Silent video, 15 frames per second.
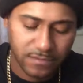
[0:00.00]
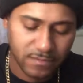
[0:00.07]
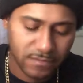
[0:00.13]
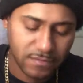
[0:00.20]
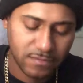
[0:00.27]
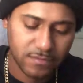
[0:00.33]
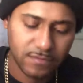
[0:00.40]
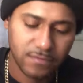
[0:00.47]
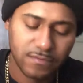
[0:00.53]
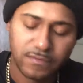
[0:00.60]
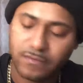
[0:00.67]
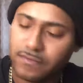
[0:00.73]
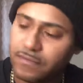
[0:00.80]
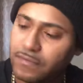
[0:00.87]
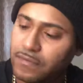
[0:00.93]

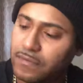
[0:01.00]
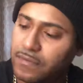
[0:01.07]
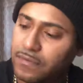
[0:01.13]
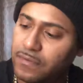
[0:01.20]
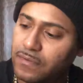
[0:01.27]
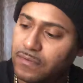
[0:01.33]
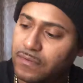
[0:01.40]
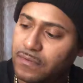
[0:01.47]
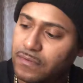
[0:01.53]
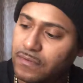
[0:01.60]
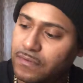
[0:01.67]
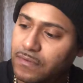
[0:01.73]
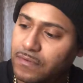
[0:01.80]
(no one is talking)